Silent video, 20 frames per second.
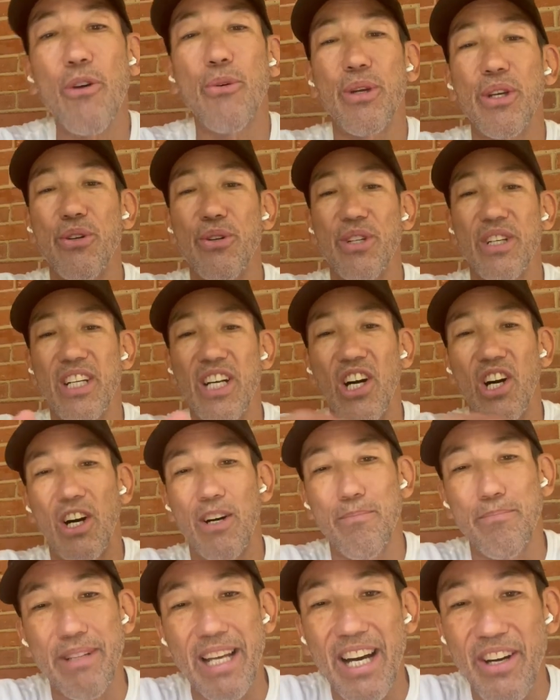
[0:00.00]
are we gonna
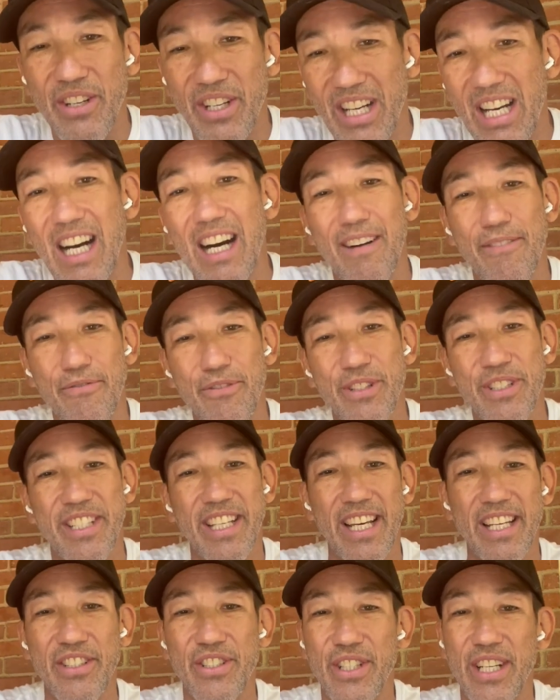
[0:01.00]
calm down a
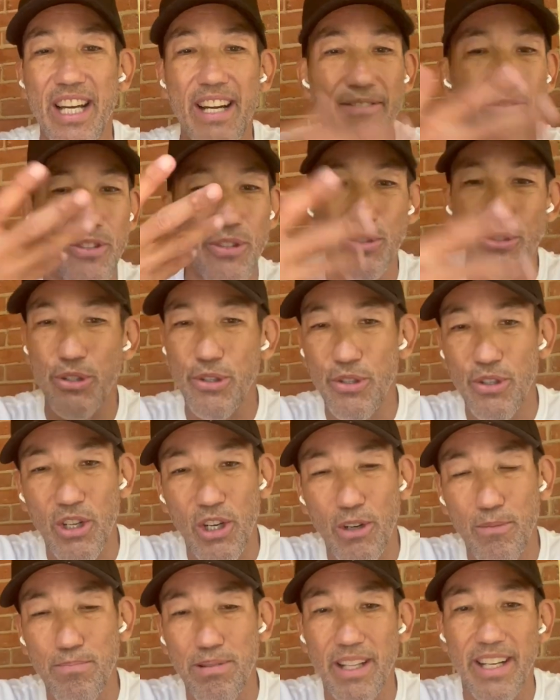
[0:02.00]
confrontation after you're
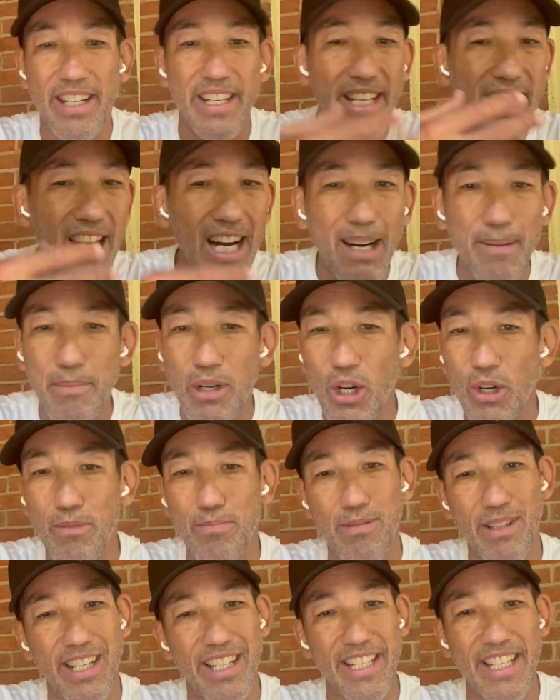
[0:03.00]
all bloody, I'm all
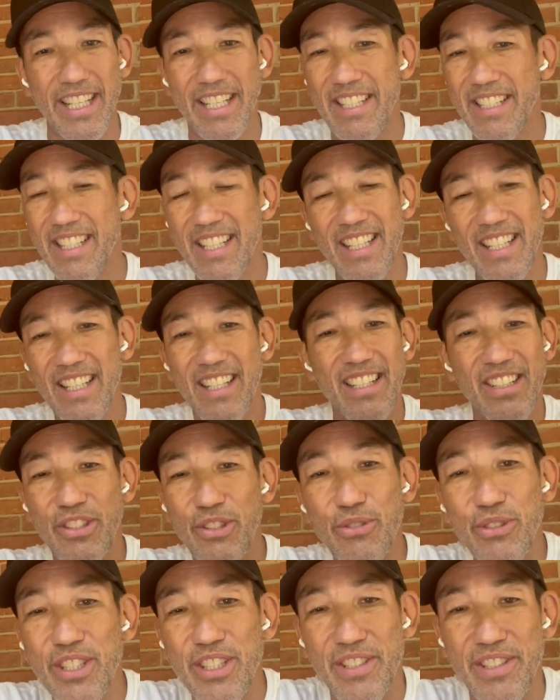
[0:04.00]
bloody?
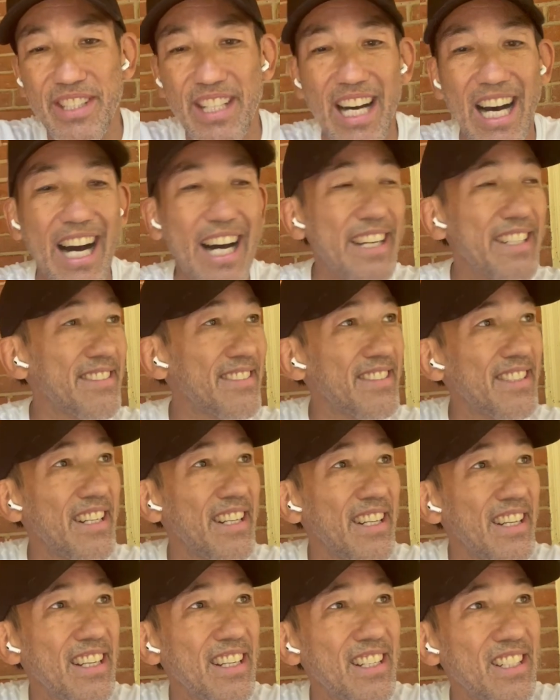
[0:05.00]
You just not.
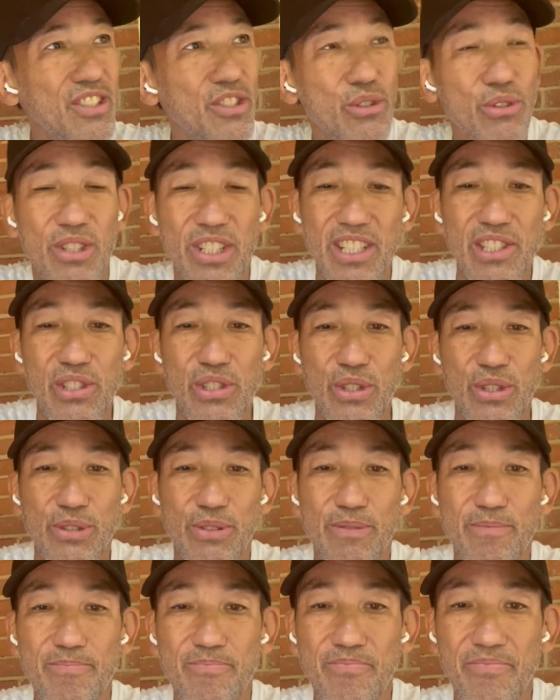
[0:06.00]
Jiu-jitsu,
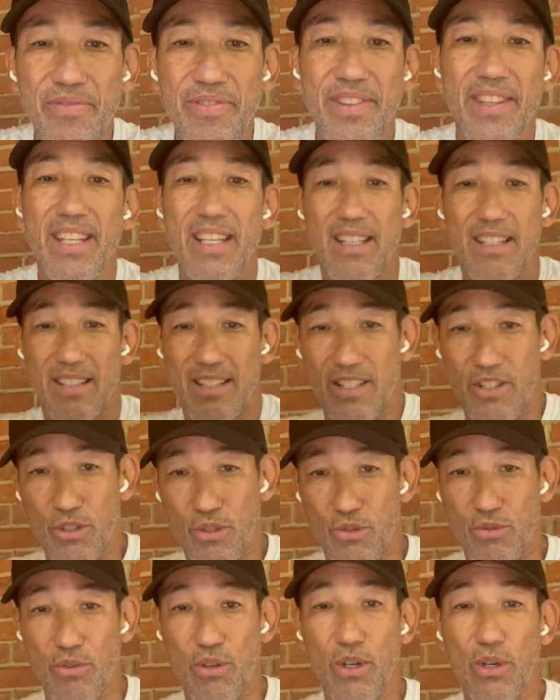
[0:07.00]

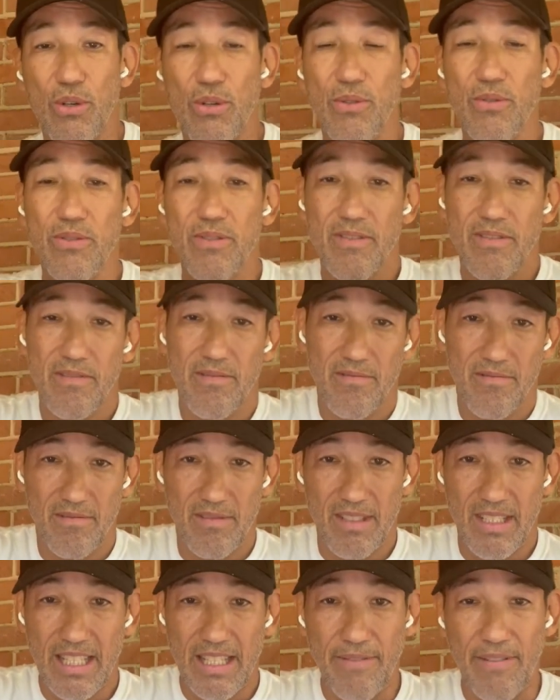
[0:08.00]
control.
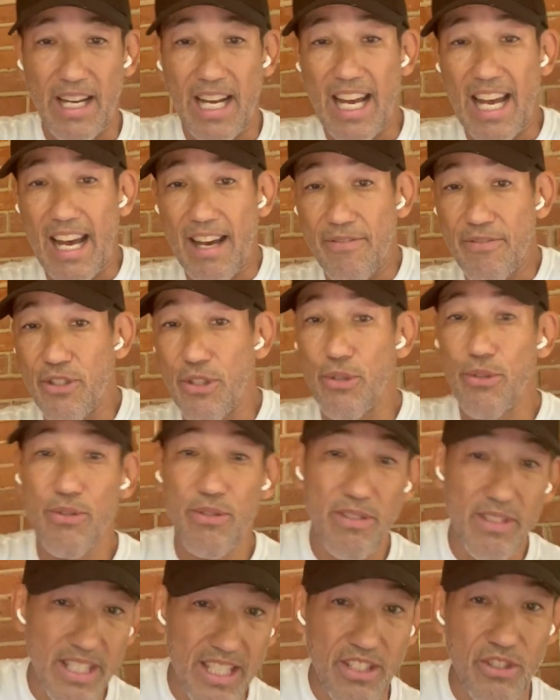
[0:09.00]
If I have to
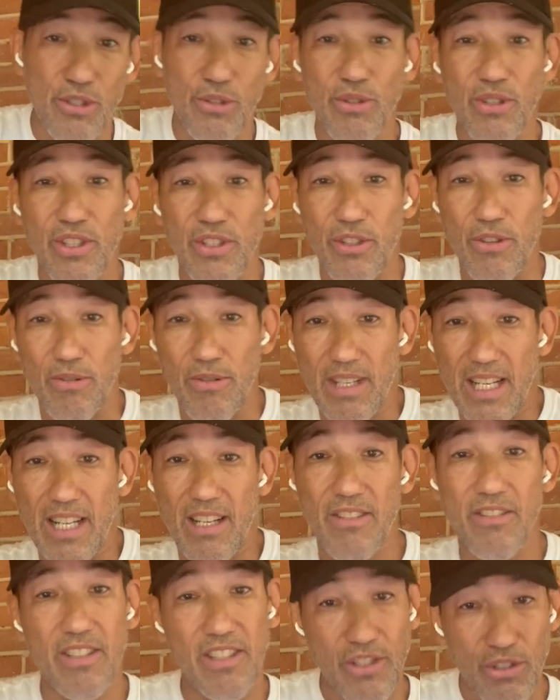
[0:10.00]
get you on the
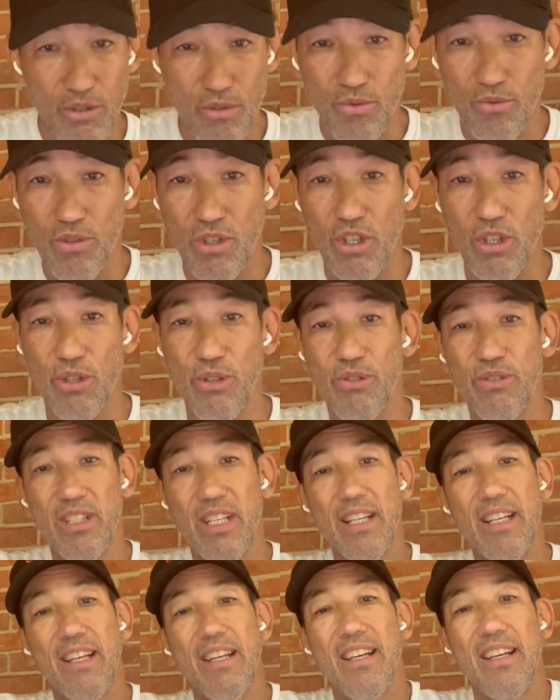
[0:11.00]
ground, control.
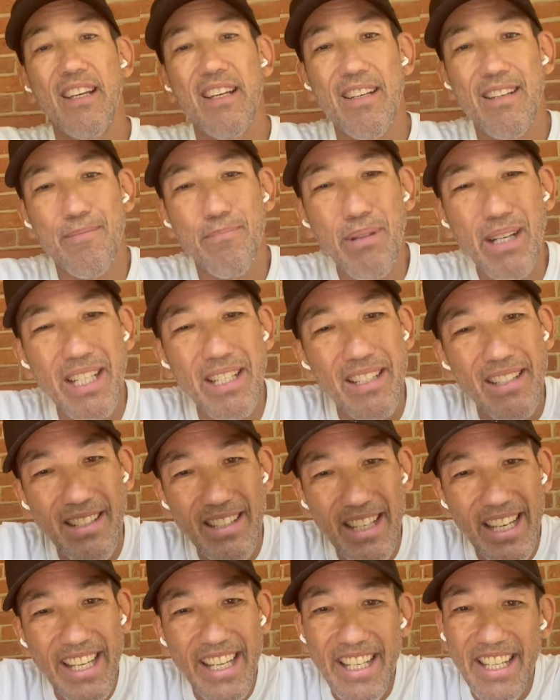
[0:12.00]
But
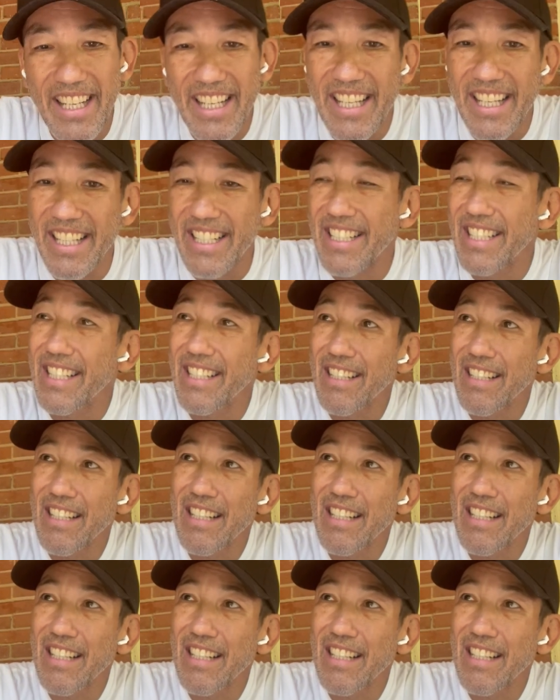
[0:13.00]
it can end